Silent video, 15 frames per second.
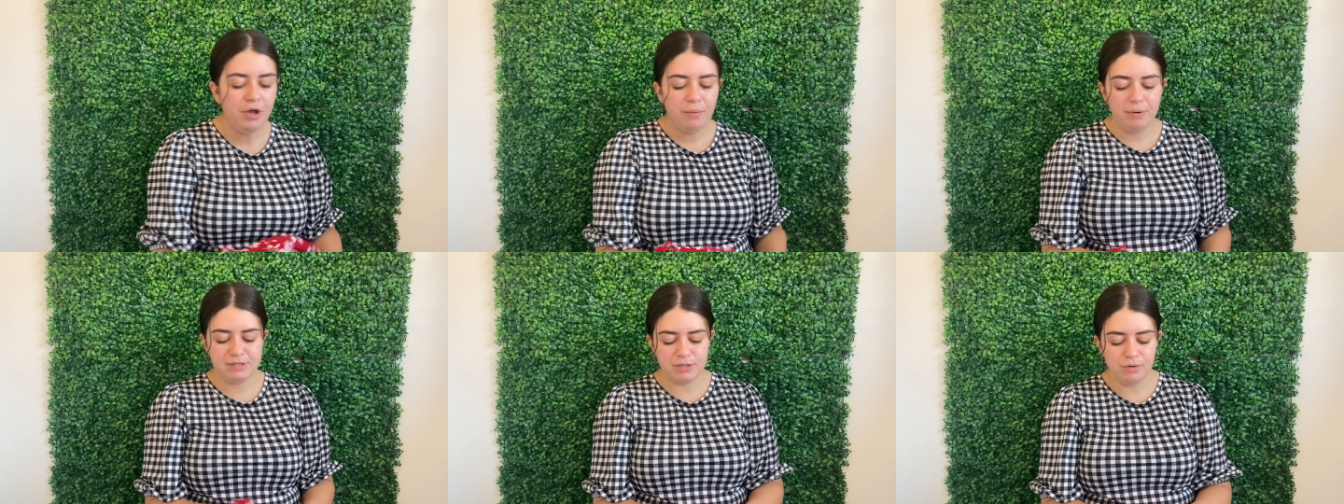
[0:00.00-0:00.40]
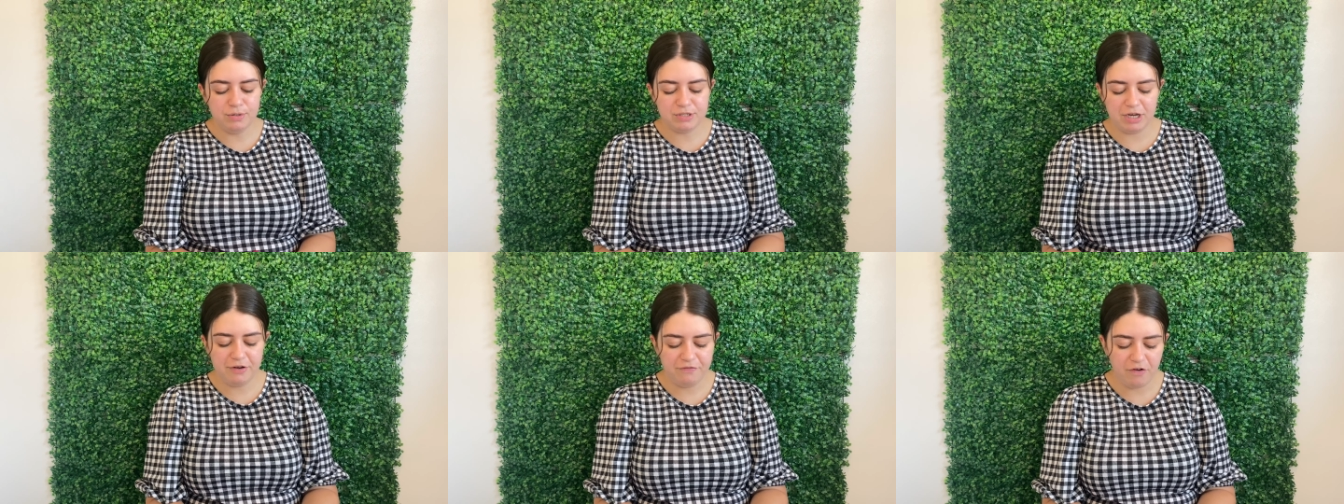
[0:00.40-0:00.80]
was
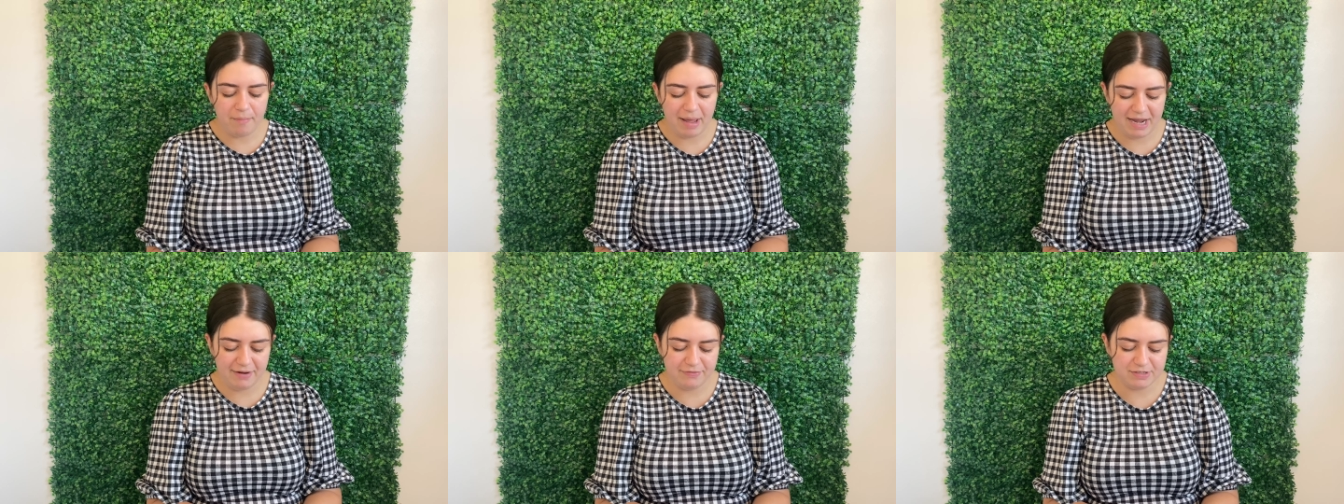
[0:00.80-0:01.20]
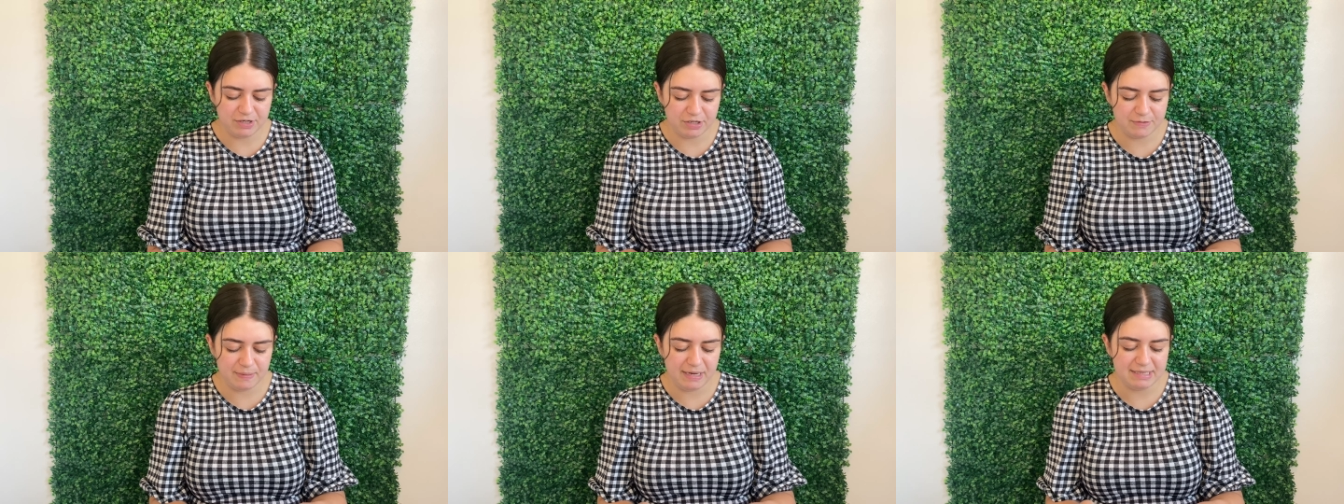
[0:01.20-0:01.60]
also from Haven's
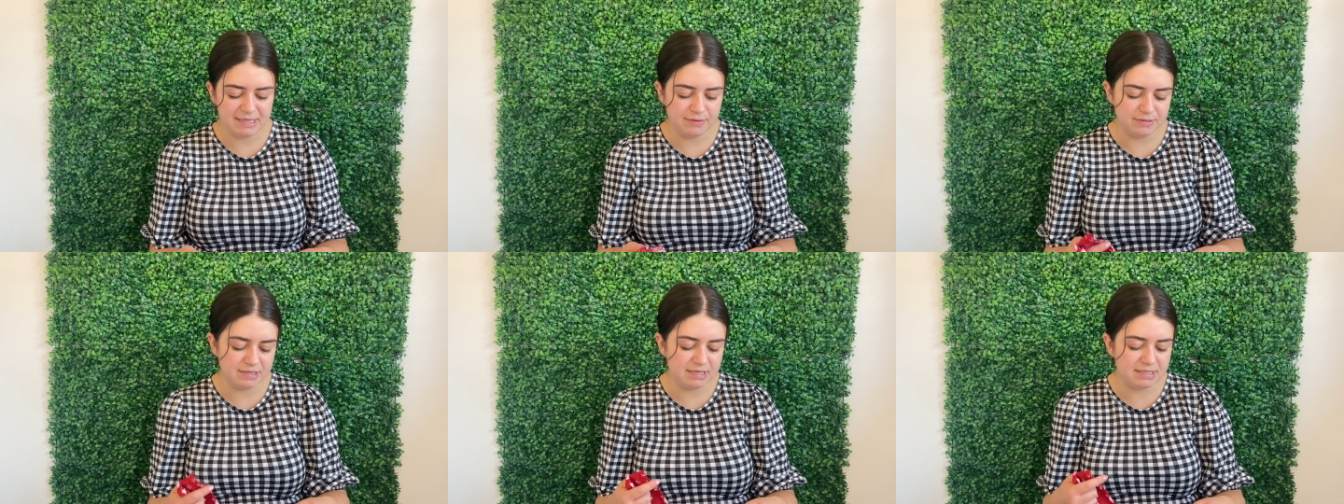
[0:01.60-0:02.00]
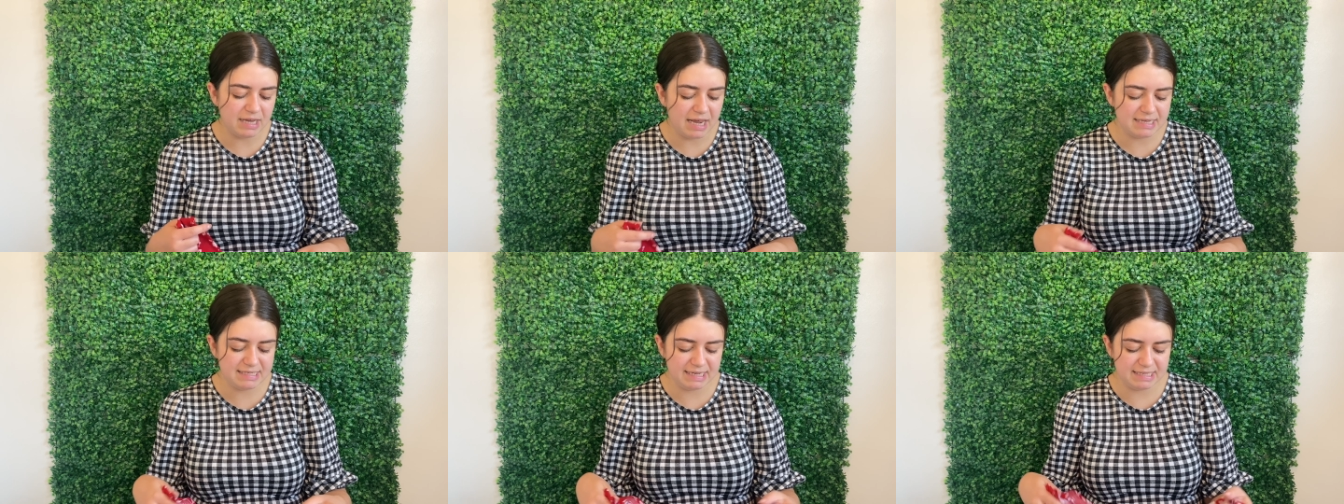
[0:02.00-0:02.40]
Hospice. It was in a
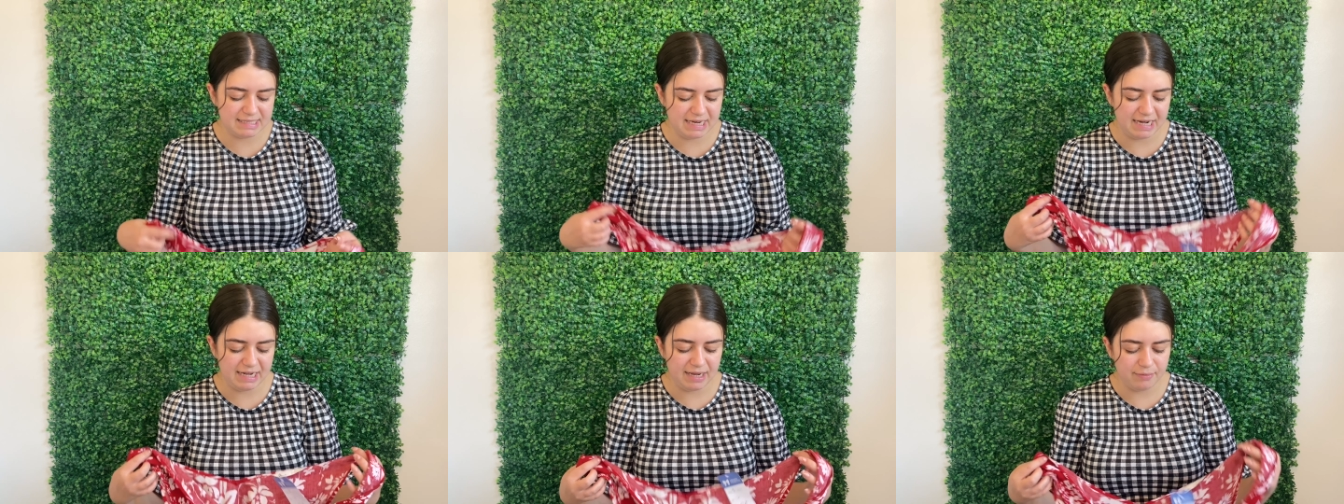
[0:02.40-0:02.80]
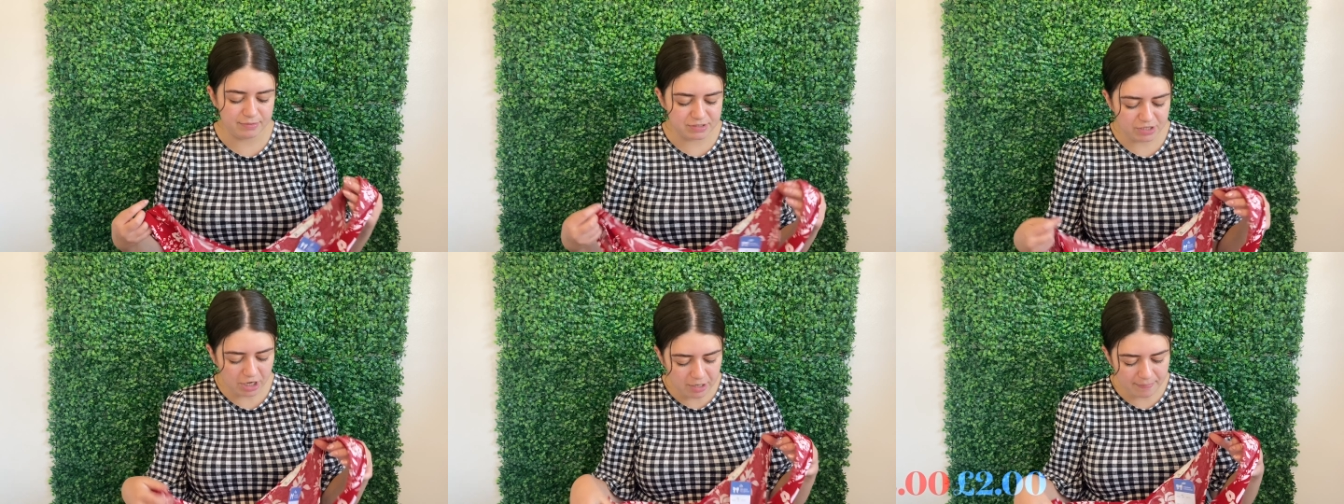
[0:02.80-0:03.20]
size 16. It
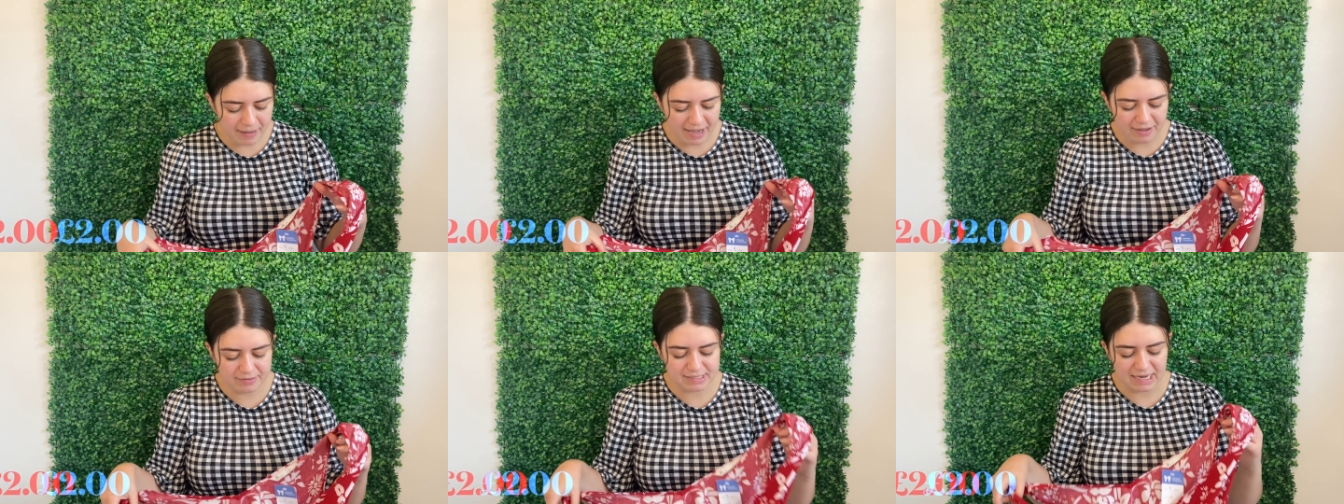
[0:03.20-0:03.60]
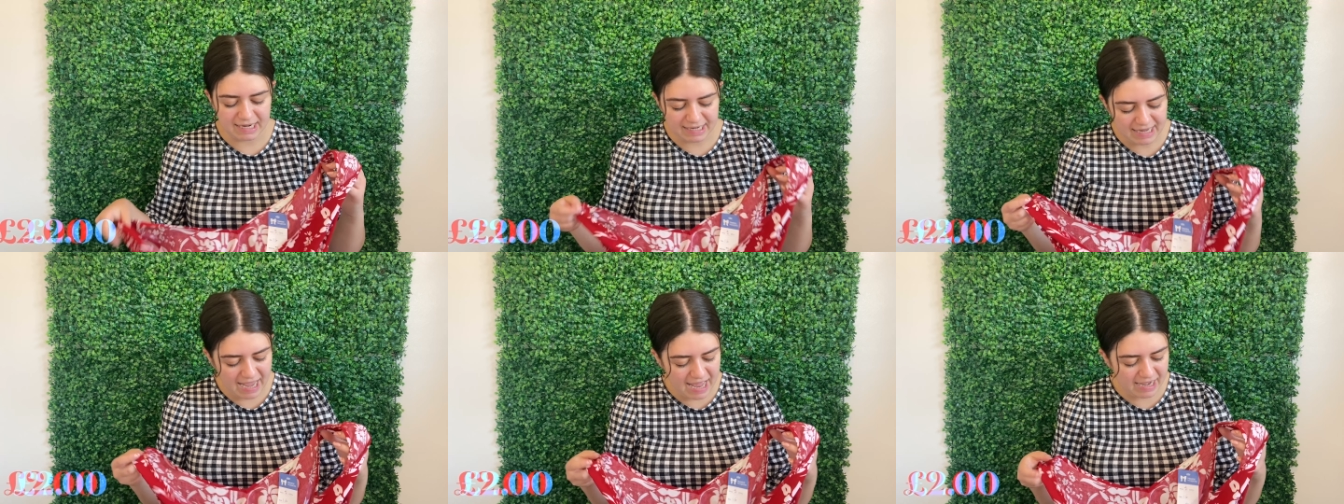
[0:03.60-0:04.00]
was £2
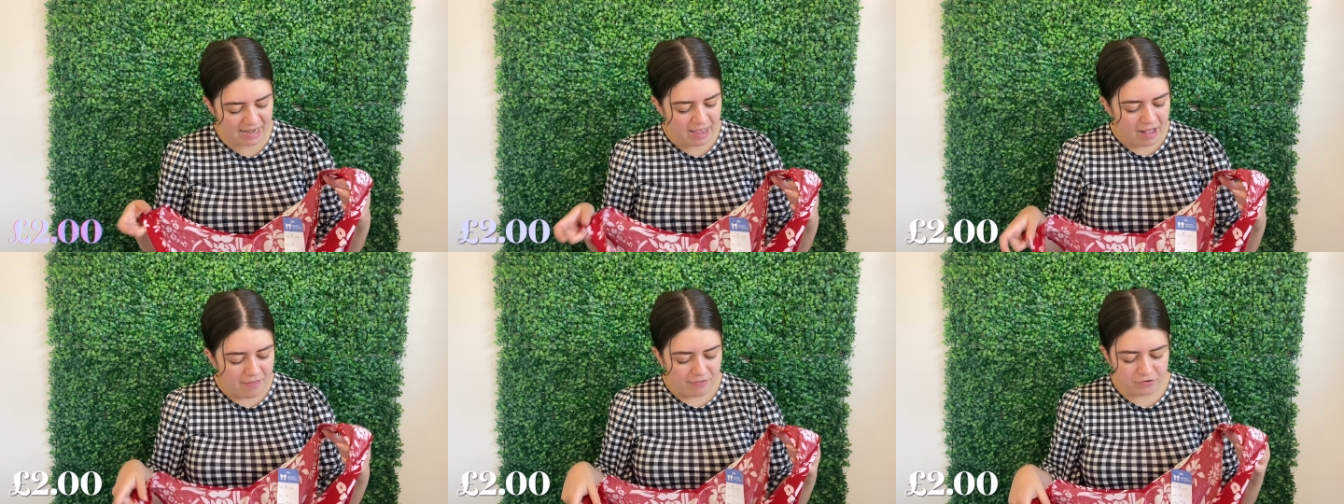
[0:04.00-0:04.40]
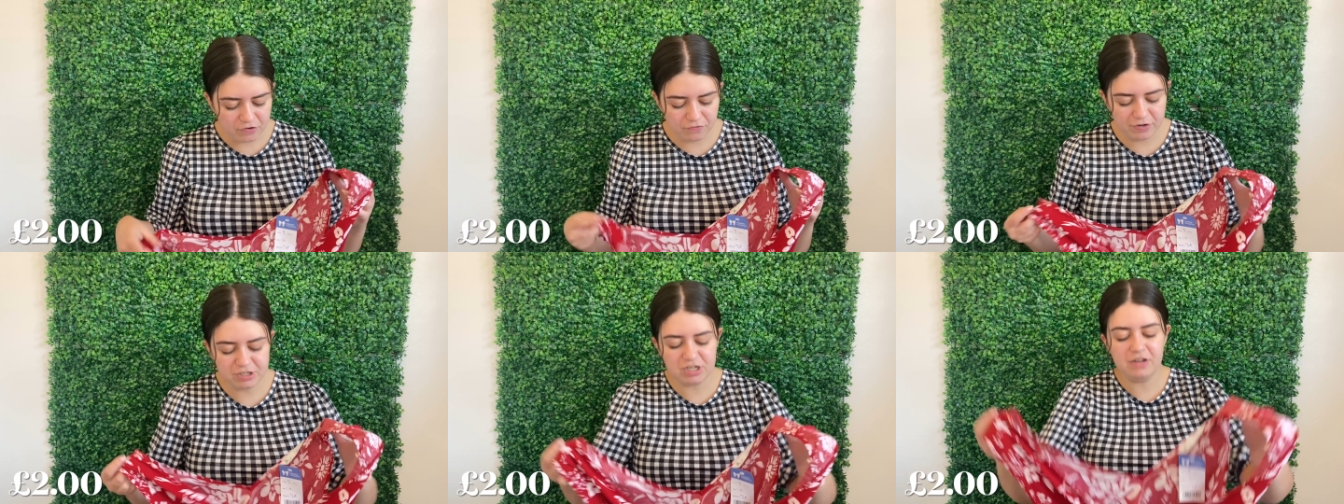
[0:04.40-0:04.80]
again. This is
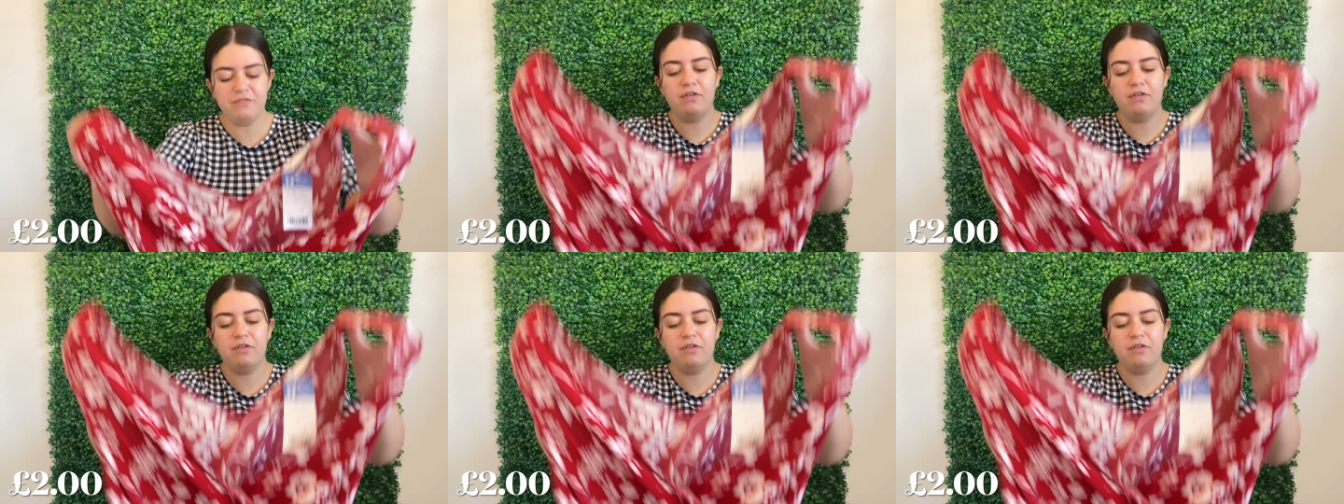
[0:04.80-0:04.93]
originally